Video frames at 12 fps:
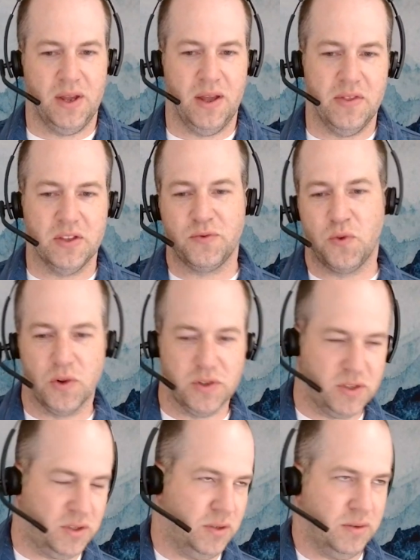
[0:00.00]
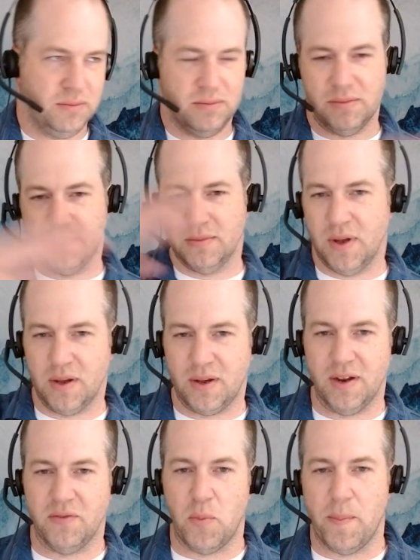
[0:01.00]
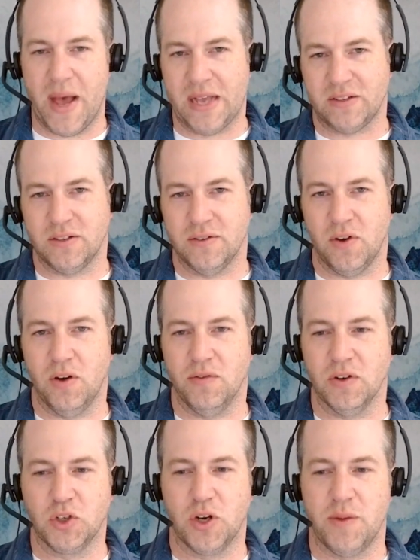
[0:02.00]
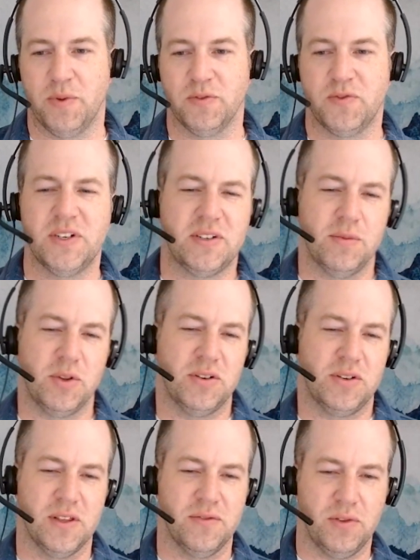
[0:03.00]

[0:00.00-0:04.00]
And this forced kind of a massive overtrip. It was very similar to the